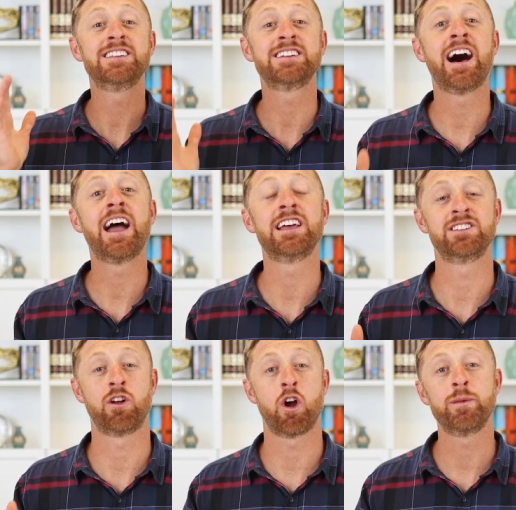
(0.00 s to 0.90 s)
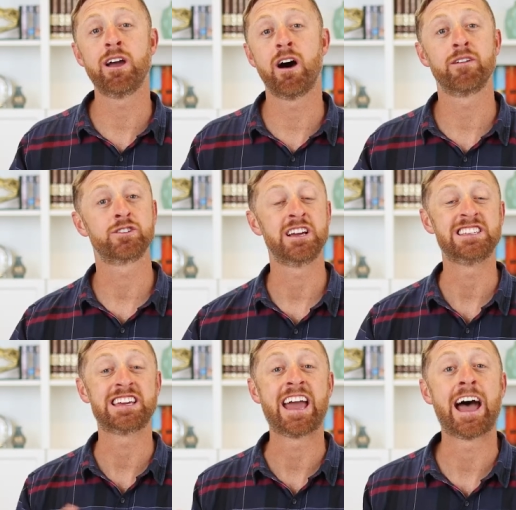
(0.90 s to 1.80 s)
This guy is an Army officer.
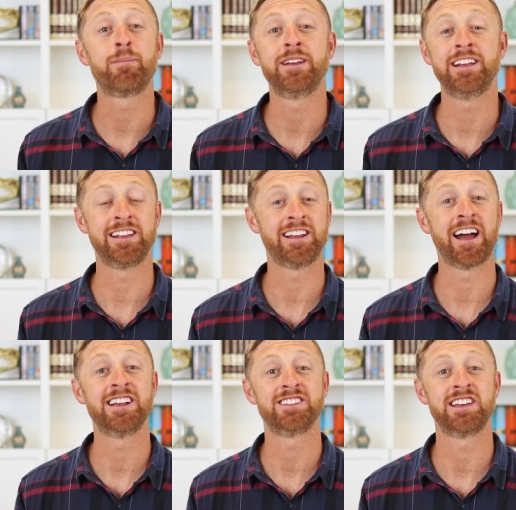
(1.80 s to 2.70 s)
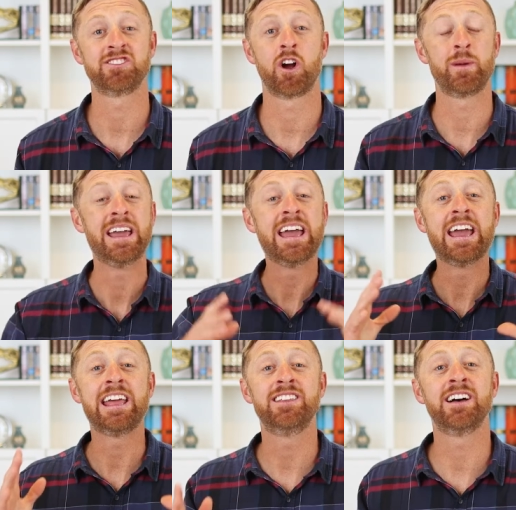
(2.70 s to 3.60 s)
He's a captain in the United States Army.
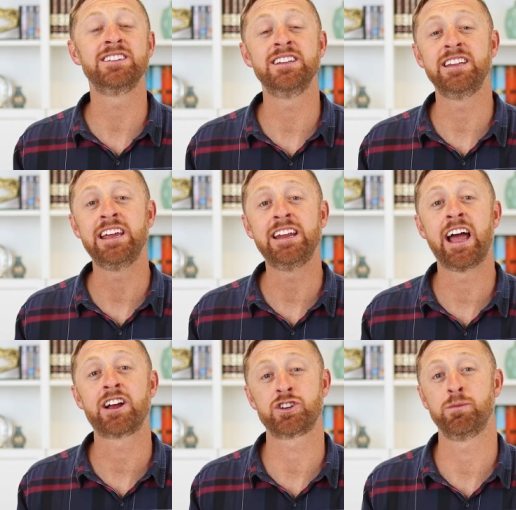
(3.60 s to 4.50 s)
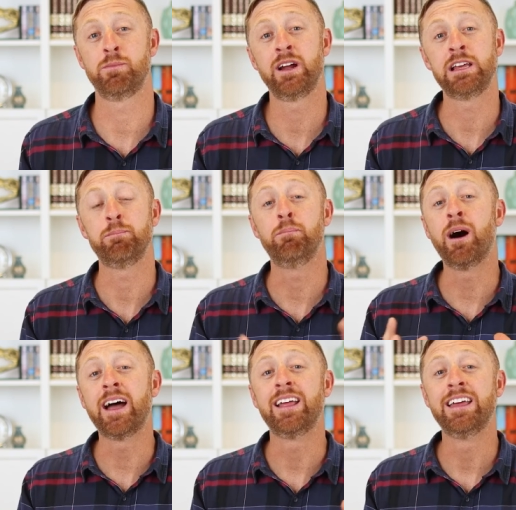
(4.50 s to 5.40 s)
He doesn't need extra money,
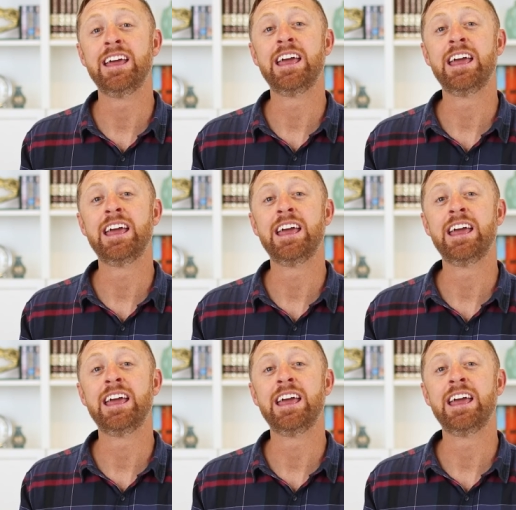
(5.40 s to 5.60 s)
but